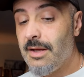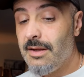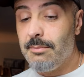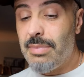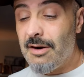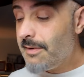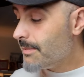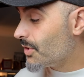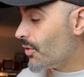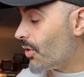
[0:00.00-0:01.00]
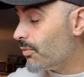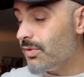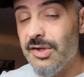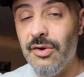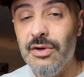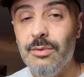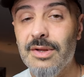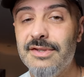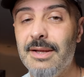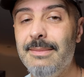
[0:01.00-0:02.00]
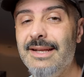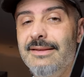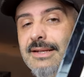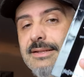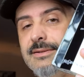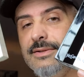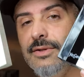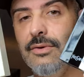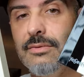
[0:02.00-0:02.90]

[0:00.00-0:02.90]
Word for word: I think Parfums Corp was the only ones that made these. So,